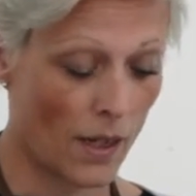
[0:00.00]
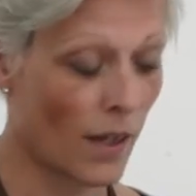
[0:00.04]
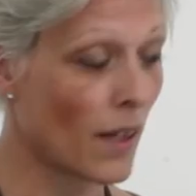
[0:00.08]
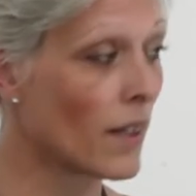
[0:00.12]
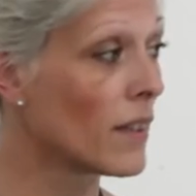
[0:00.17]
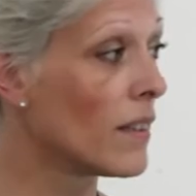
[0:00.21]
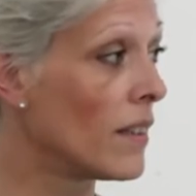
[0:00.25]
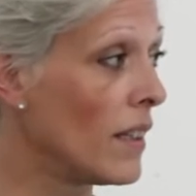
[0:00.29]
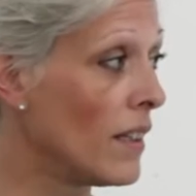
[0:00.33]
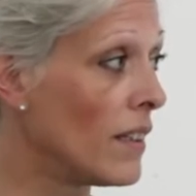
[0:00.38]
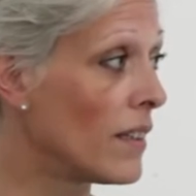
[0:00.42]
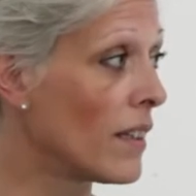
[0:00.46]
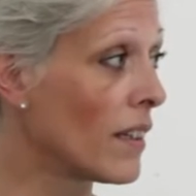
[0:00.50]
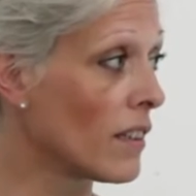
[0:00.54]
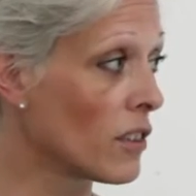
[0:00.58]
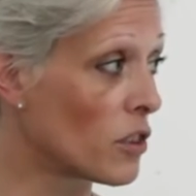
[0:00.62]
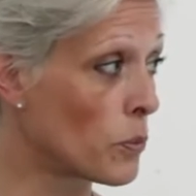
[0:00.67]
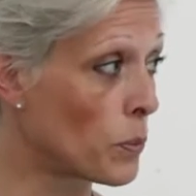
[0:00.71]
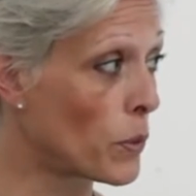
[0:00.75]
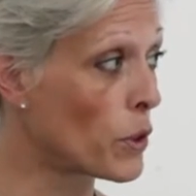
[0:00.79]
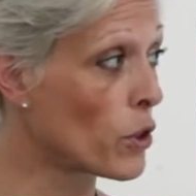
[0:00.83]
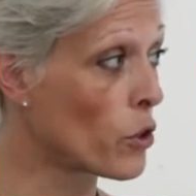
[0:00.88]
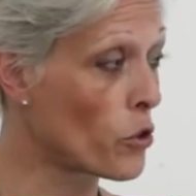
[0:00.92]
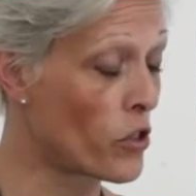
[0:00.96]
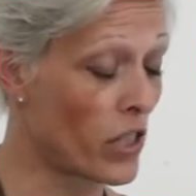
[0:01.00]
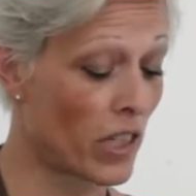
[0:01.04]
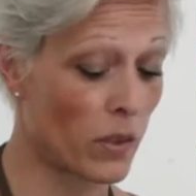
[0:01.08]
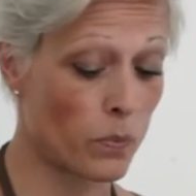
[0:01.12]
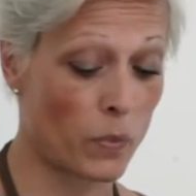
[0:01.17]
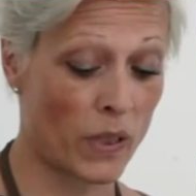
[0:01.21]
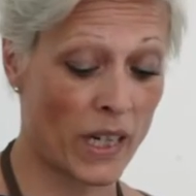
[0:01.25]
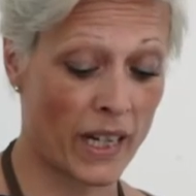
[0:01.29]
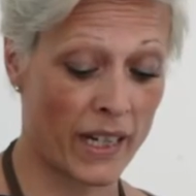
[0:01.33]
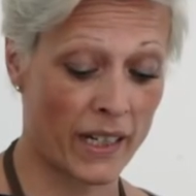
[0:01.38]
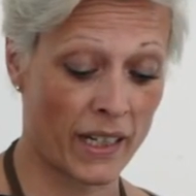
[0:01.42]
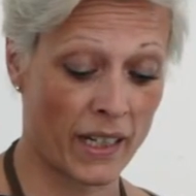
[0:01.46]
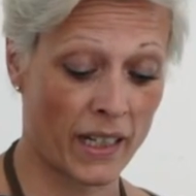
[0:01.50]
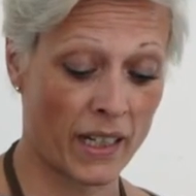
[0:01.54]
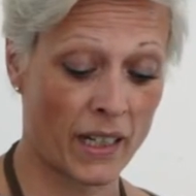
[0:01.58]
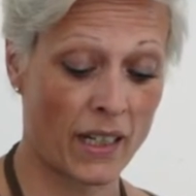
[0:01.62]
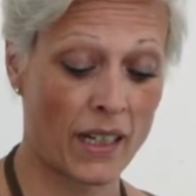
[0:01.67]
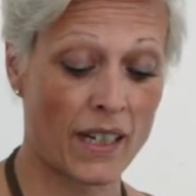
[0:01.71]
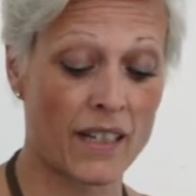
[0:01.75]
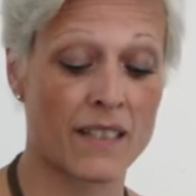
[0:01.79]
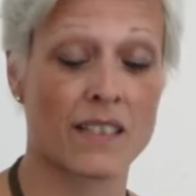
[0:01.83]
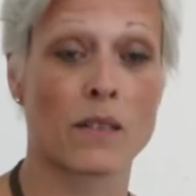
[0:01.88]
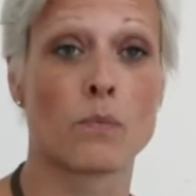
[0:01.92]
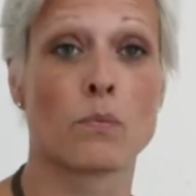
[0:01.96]
Detailed project planning
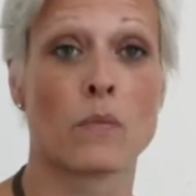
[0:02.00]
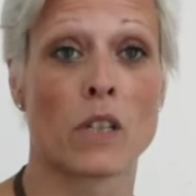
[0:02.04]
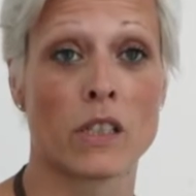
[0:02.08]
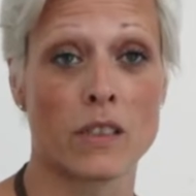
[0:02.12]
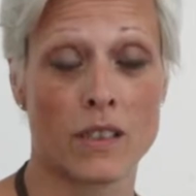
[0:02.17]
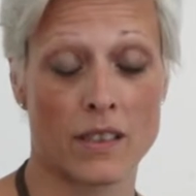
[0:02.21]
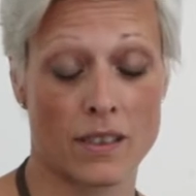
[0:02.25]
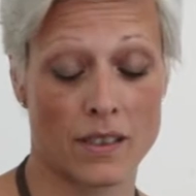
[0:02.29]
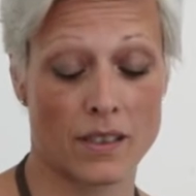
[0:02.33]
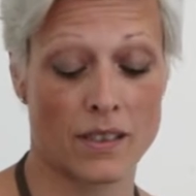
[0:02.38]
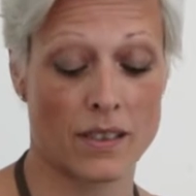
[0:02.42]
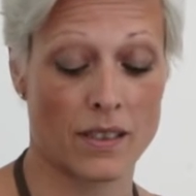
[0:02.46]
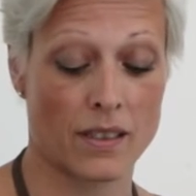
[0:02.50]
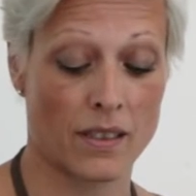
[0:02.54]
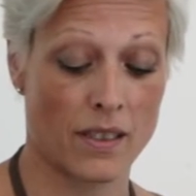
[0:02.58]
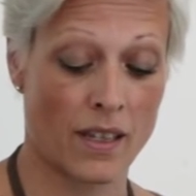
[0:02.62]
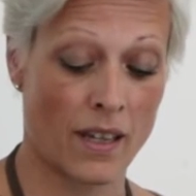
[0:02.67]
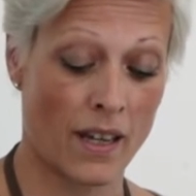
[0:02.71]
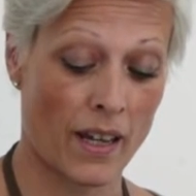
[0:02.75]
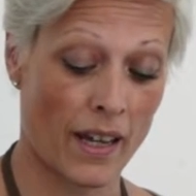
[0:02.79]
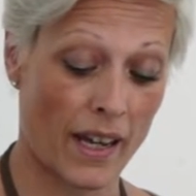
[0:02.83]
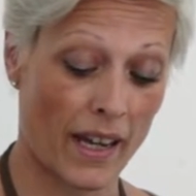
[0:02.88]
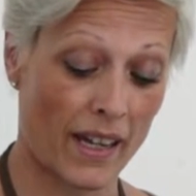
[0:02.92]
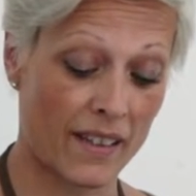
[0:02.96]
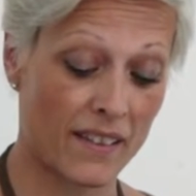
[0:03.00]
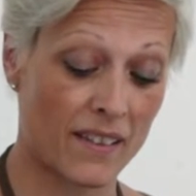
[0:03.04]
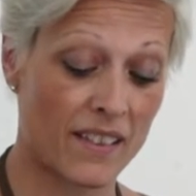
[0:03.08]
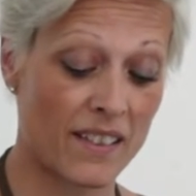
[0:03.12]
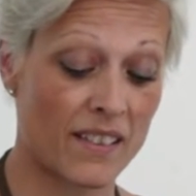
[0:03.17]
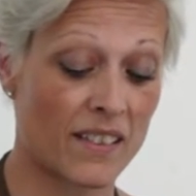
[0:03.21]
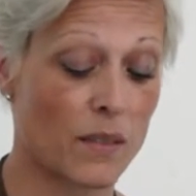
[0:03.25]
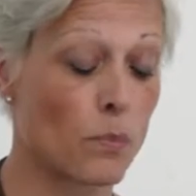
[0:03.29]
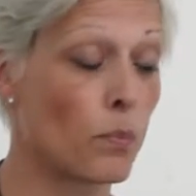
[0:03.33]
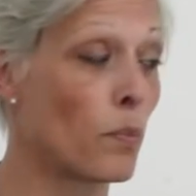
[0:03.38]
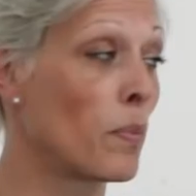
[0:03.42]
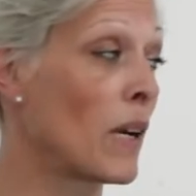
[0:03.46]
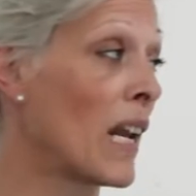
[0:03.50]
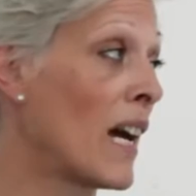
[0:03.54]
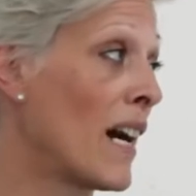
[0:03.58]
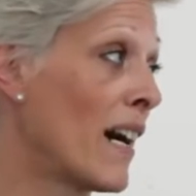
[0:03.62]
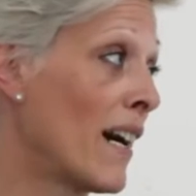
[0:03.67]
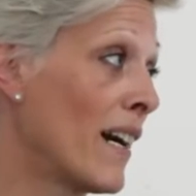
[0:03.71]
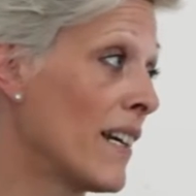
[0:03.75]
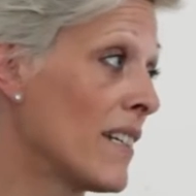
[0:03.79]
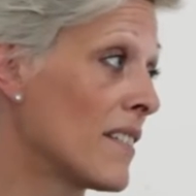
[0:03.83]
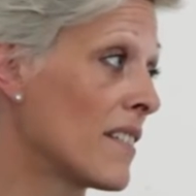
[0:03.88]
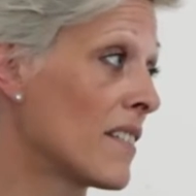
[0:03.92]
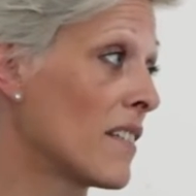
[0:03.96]
is a must, and this
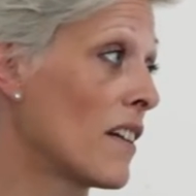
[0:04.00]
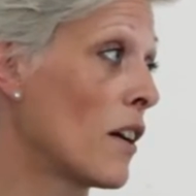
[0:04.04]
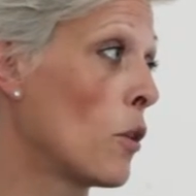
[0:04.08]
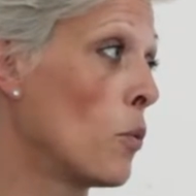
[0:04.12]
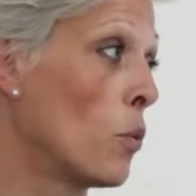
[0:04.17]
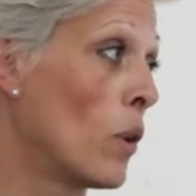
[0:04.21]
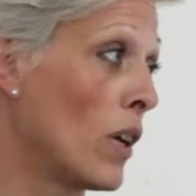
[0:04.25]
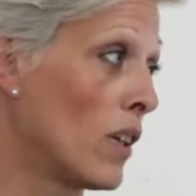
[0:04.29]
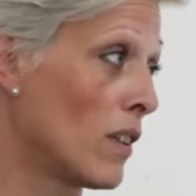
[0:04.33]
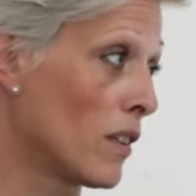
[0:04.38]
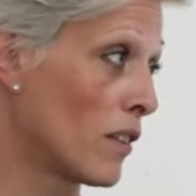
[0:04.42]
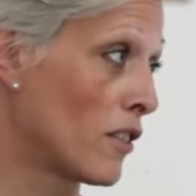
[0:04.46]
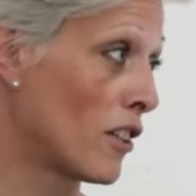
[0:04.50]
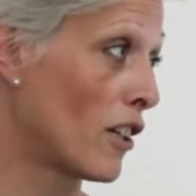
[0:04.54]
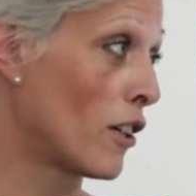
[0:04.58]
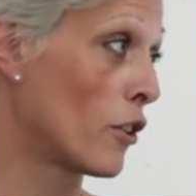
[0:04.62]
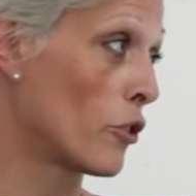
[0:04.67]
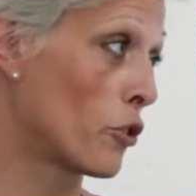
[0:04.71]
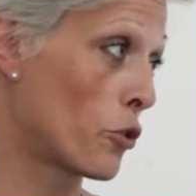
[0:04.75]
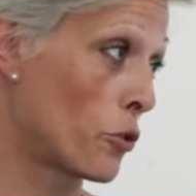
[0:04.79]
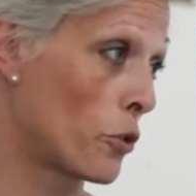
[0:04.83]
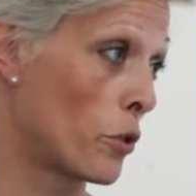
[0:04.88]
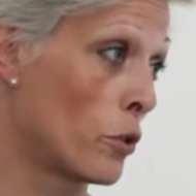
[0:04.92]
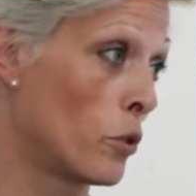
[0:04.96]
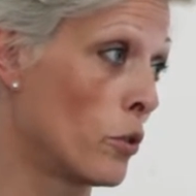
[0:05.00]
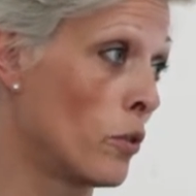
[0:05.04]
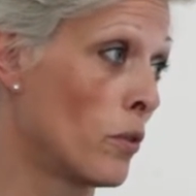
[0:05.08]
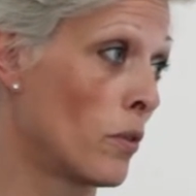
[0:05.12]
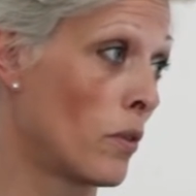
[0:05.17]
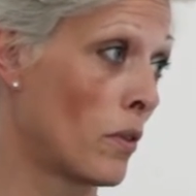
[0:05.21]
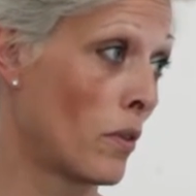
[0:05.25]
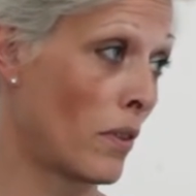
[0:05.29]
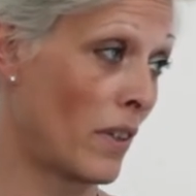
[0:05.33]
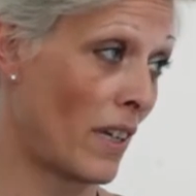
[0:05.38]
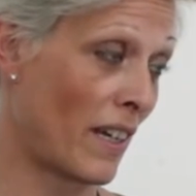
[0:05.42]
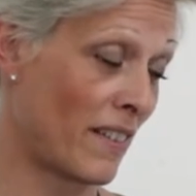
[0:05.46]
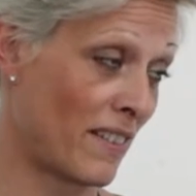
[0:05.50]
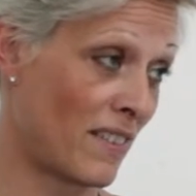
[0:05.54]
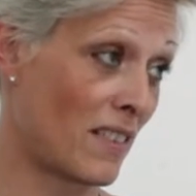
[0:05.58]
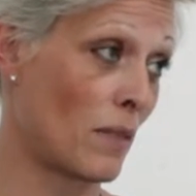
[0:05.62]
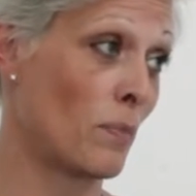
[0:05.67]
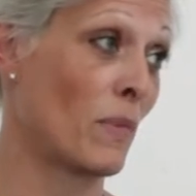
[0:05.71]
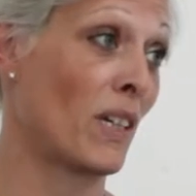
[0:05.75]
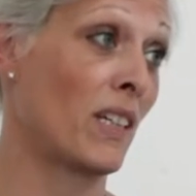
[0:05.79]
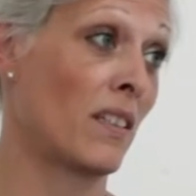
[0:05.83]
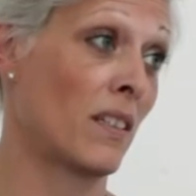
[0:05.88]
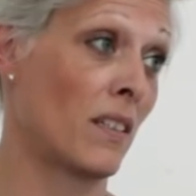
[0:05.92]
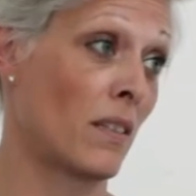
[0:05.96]
implies a well-thought-through
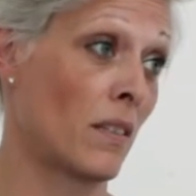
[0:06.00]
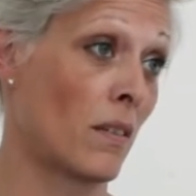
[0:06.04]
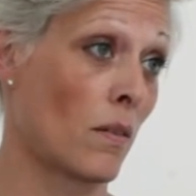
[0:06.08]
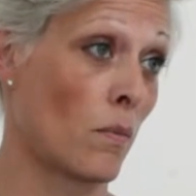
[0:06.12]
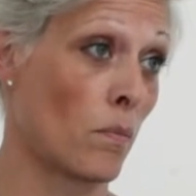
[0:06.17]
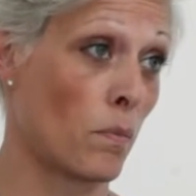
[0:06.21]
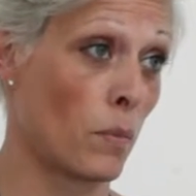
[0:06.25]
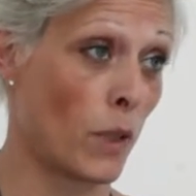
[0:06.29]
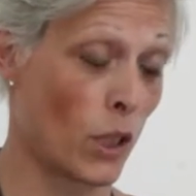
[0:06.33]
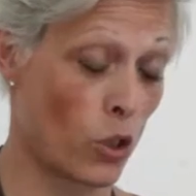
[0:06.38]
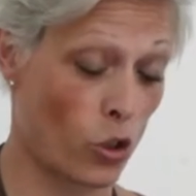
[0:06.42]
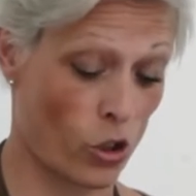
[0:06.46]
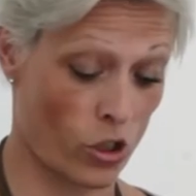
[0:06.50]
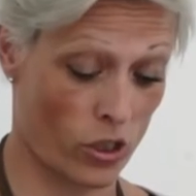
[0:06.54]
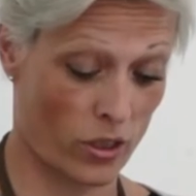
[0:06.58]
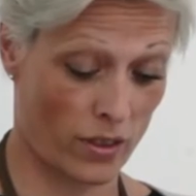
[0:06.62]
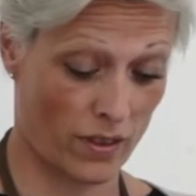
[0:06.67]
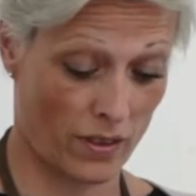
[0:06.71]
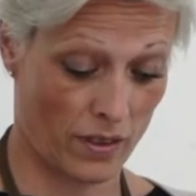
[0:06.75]
estimated budget.